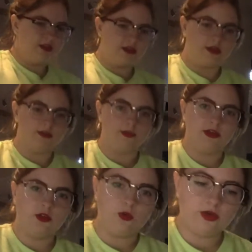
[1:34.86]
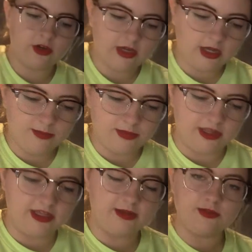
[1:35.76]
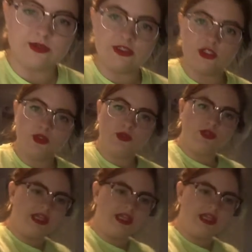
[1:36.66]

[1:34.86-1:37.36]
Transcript: So that was 1/4 cup, and then I'm doing 2